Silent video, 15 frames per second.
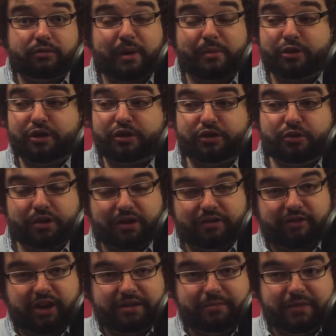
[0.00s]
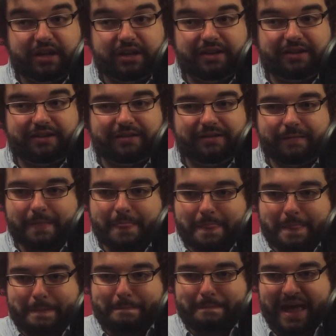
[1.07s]
Remember, you can find me
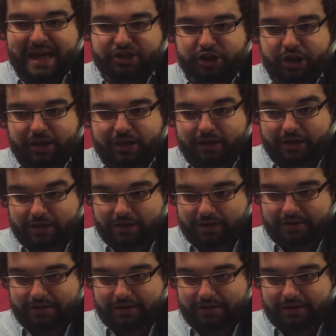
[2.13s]
magic